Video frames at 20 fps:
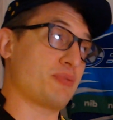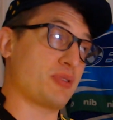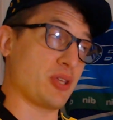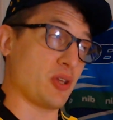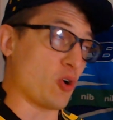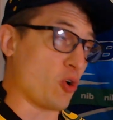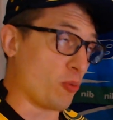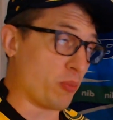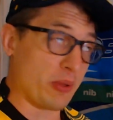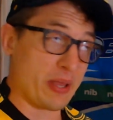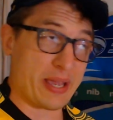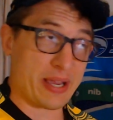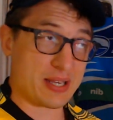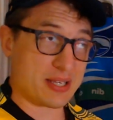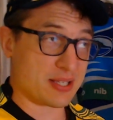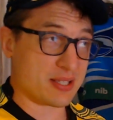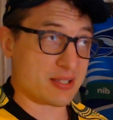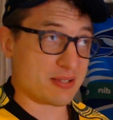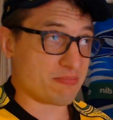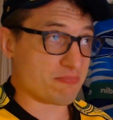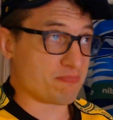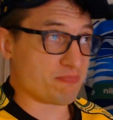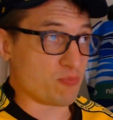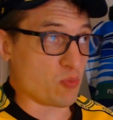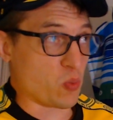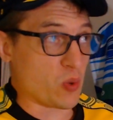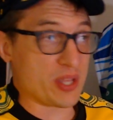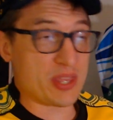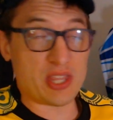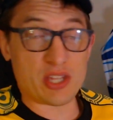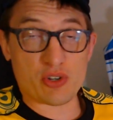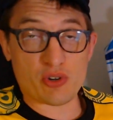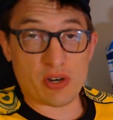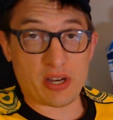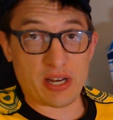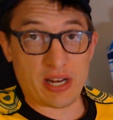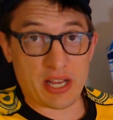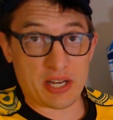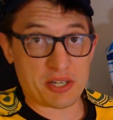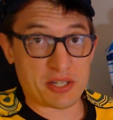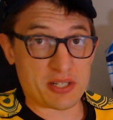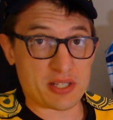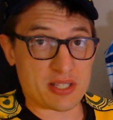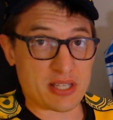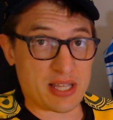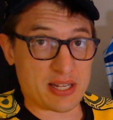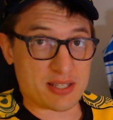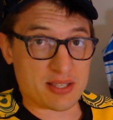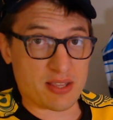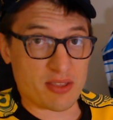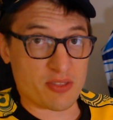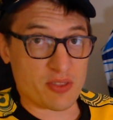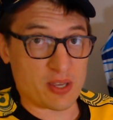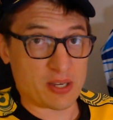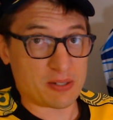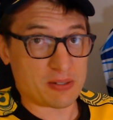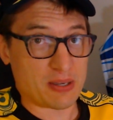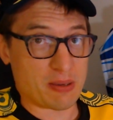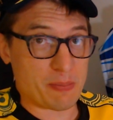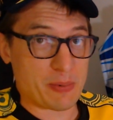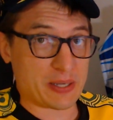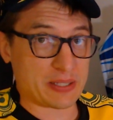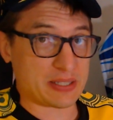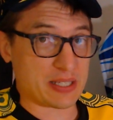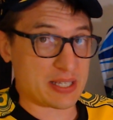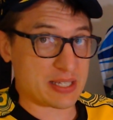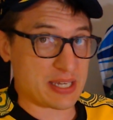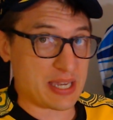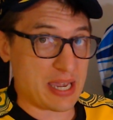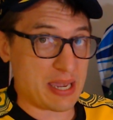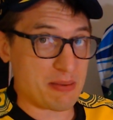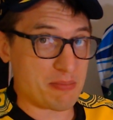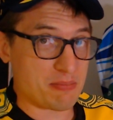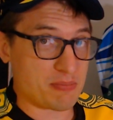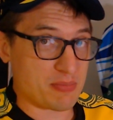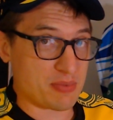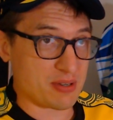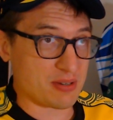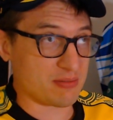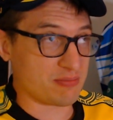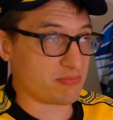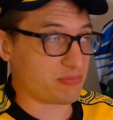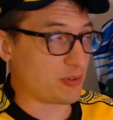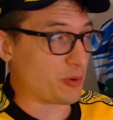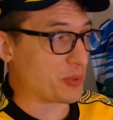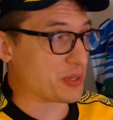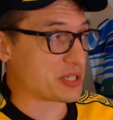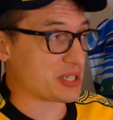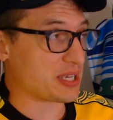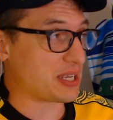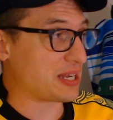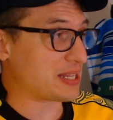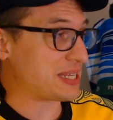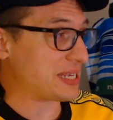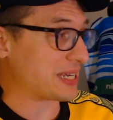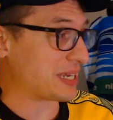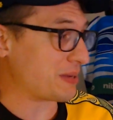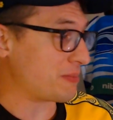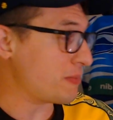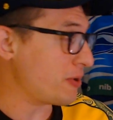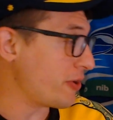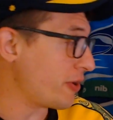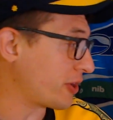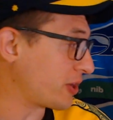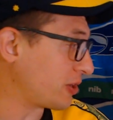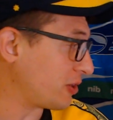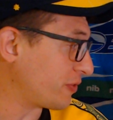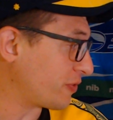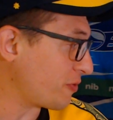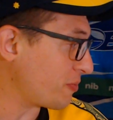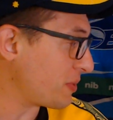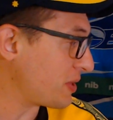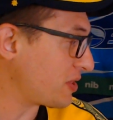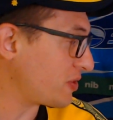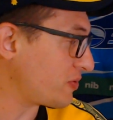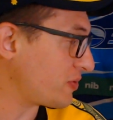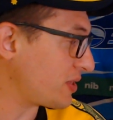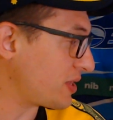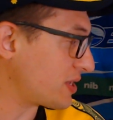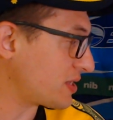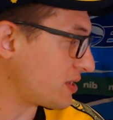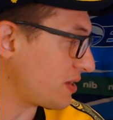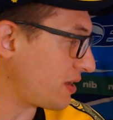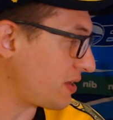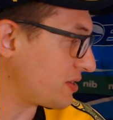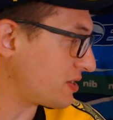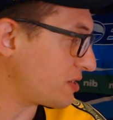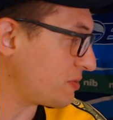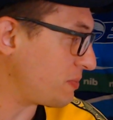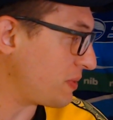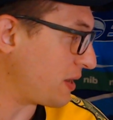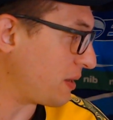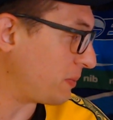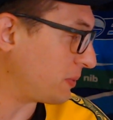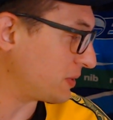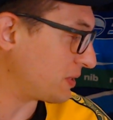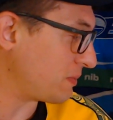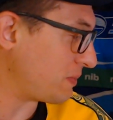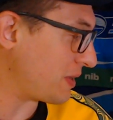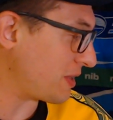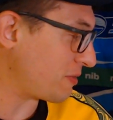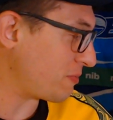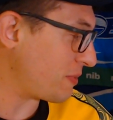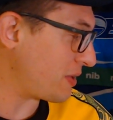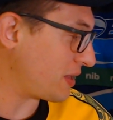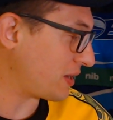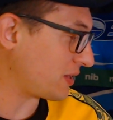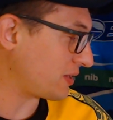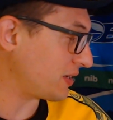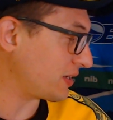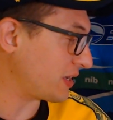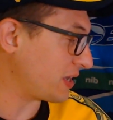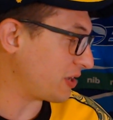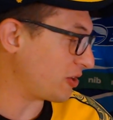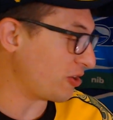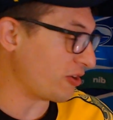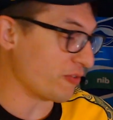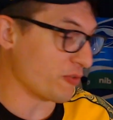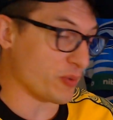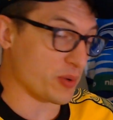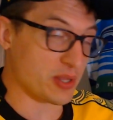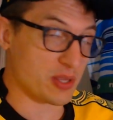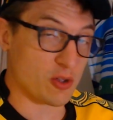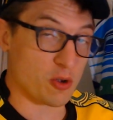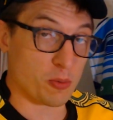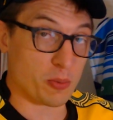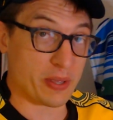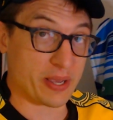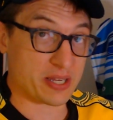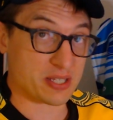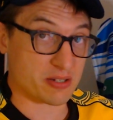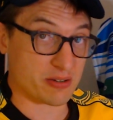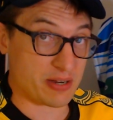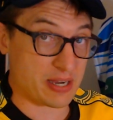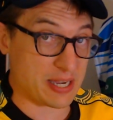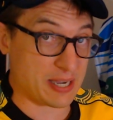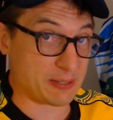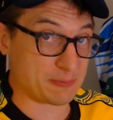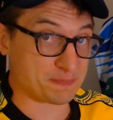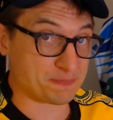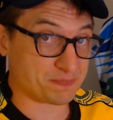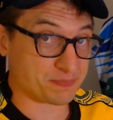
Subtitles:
All Blacks win the Tri Nations, that's the thing about this game. It was going to take a miracle from either of these sides to be able to mathematically get over where the All Blacks are at.